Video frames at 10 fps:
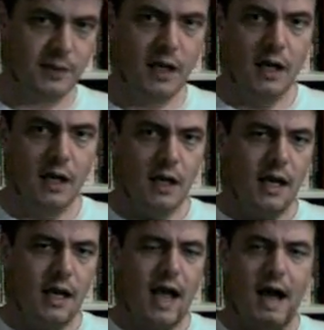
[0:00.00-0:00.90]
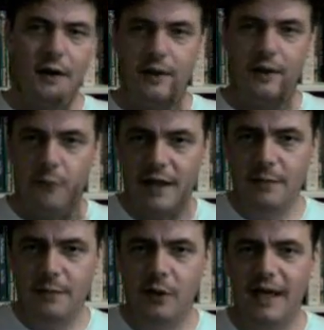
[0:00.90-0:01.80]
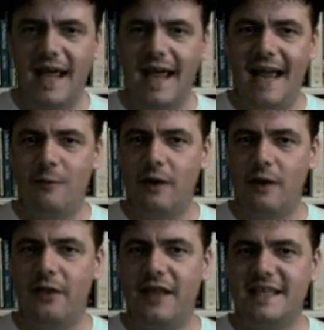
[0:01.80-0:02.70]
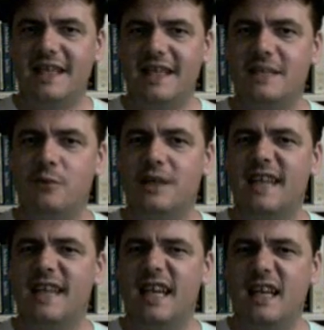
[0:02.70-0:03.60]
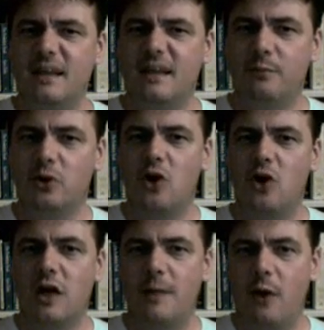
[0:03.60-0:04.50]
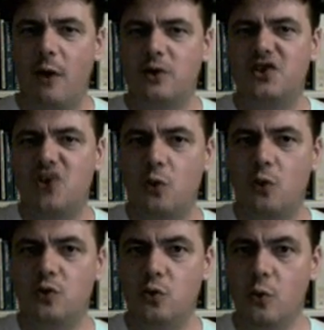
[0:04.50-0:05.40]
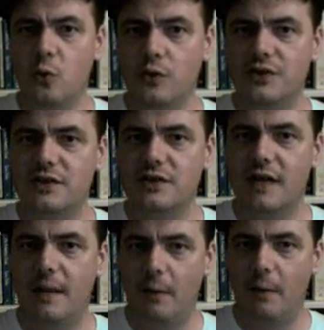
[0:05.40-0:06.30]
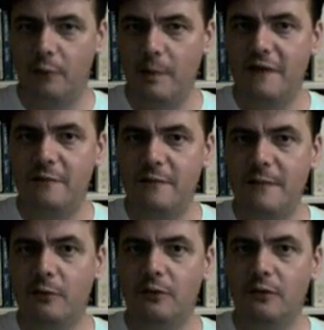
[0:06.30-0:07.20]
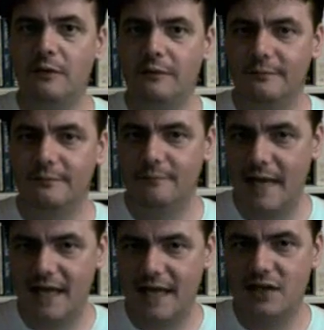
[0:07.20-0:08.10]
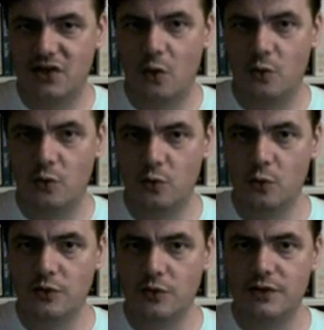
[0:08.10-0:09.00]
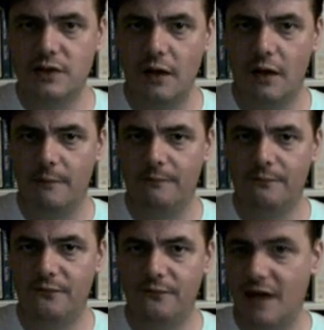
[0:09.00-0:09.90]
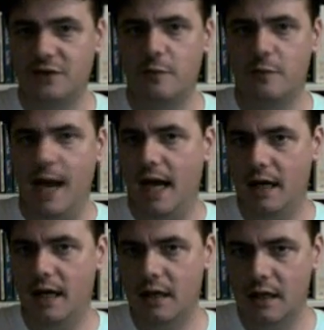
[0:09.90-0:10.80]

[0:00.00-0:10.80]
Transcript: me. Uh, he read the book, and one of the things in this book is that he the book talked about stone tools and about primitive people making stone tools, um, fossil man,